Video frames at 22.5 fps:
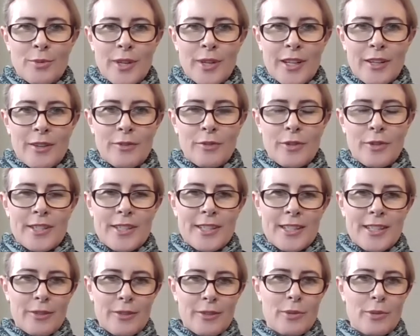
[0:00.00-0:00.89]
where you've
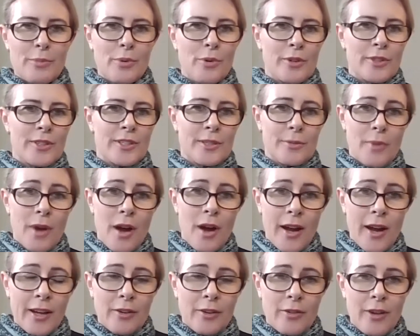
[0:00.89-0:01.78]
recently reported some
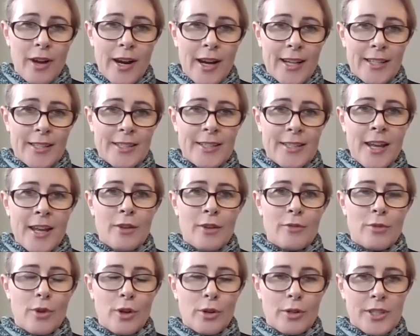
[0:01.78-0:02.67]
high grade
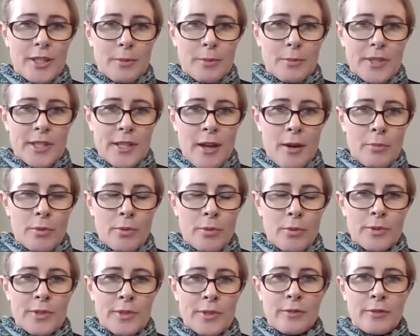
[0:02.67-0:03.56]
rock chip
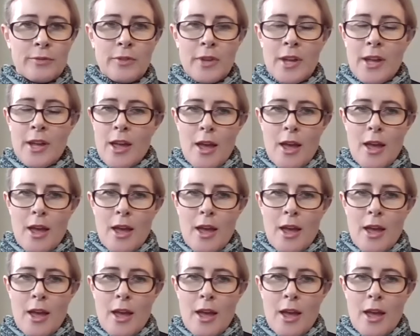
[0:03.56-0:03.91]
samples of